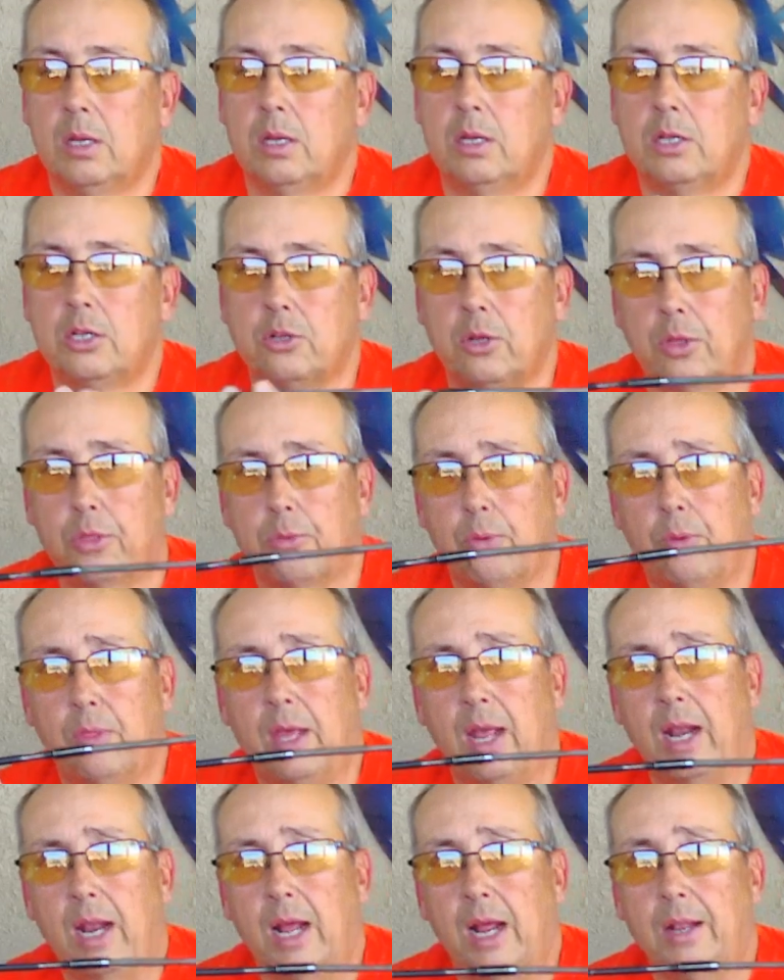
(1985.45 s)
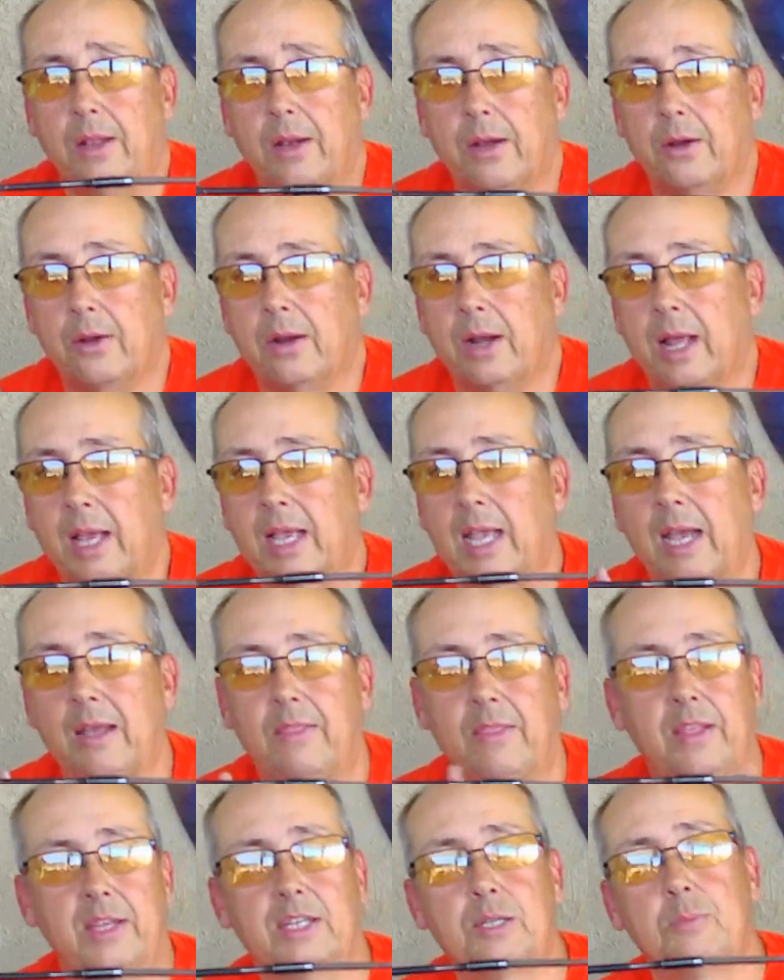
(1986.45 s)
So I throw that on there, and I
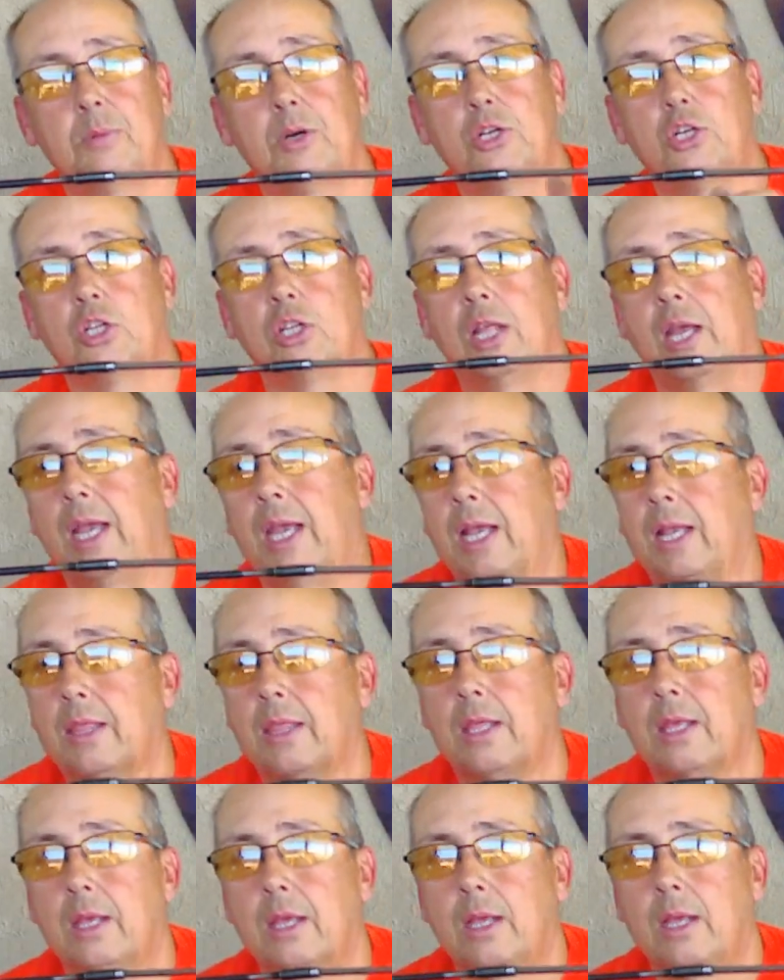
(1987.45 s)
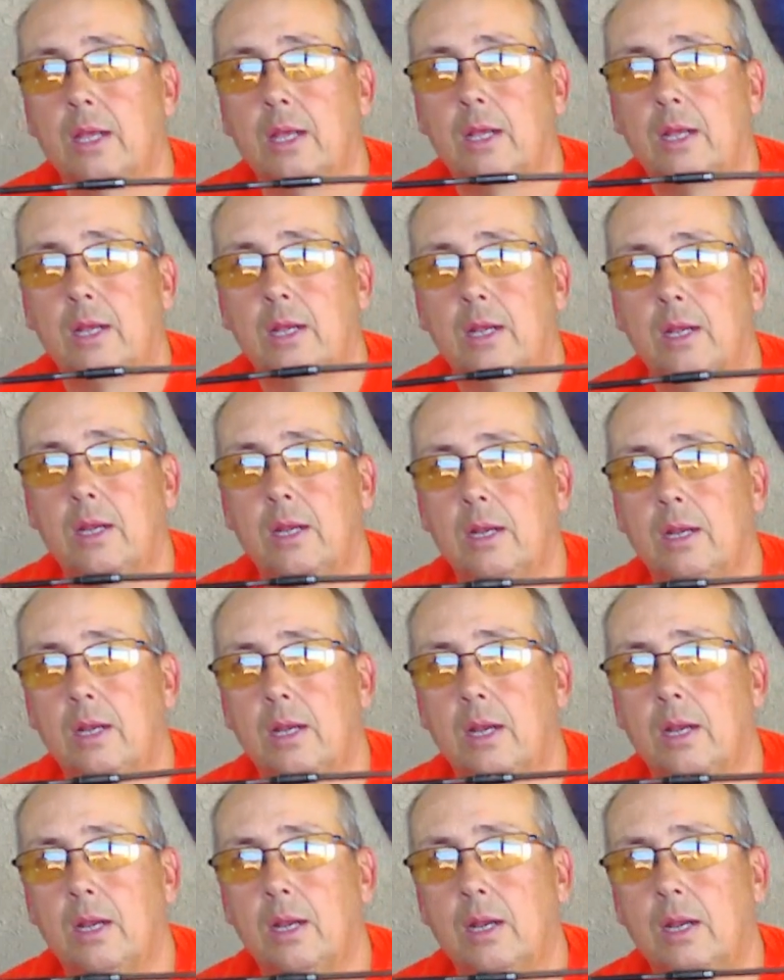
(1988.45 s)
got this much length.
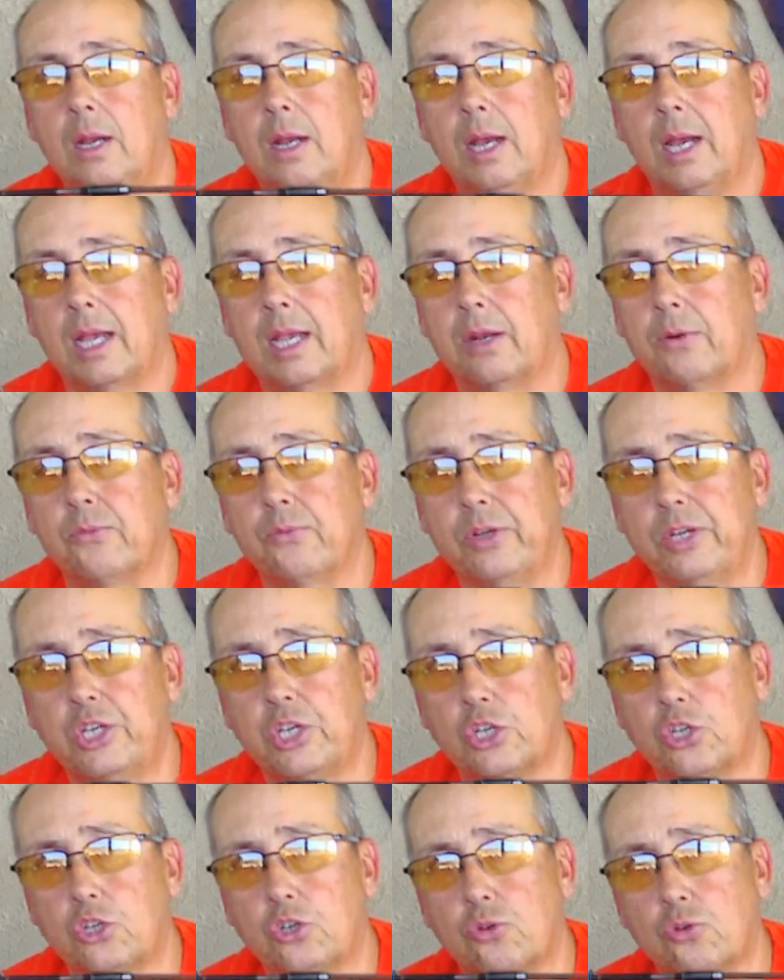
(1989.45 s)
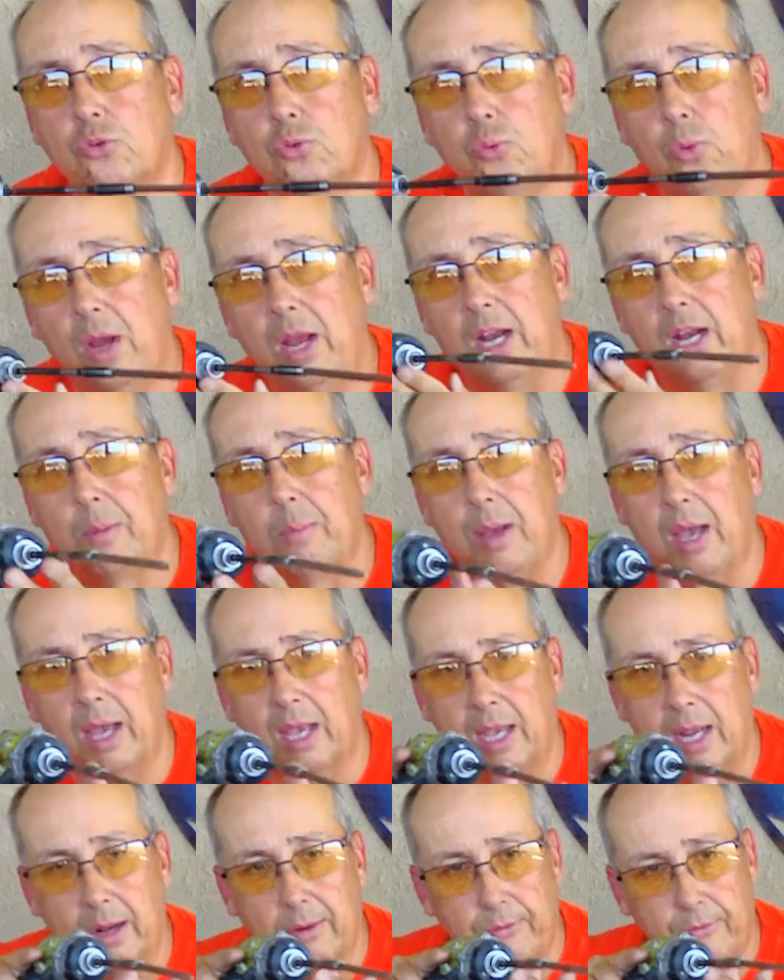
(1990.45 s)
I can reach a screw way in the
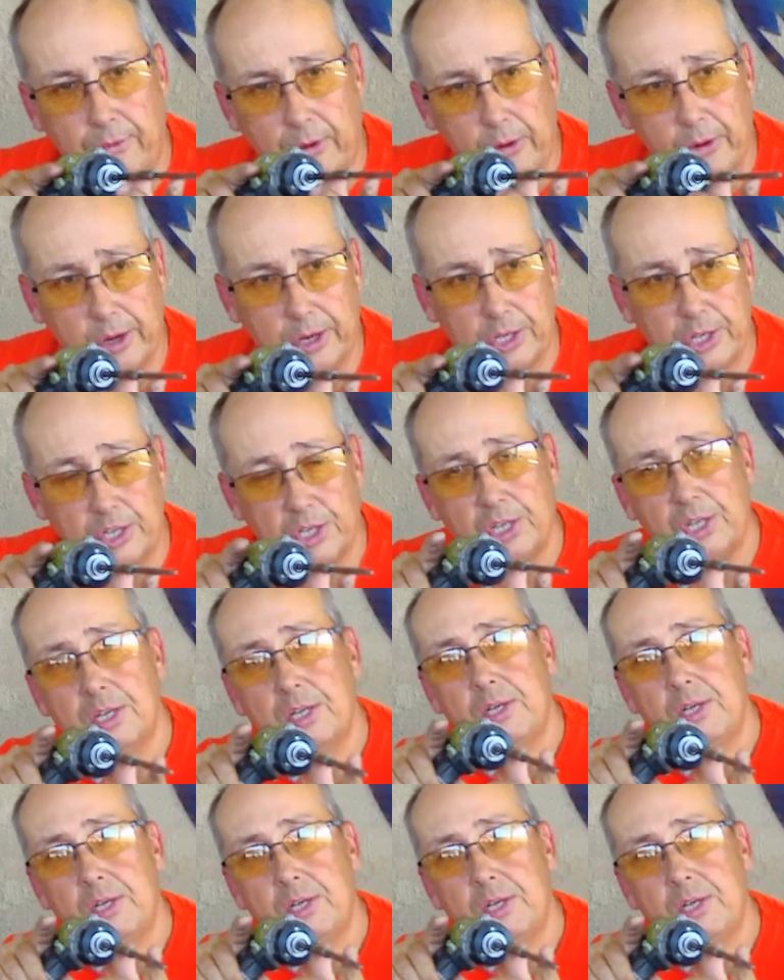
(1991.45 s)
back. In a furnace,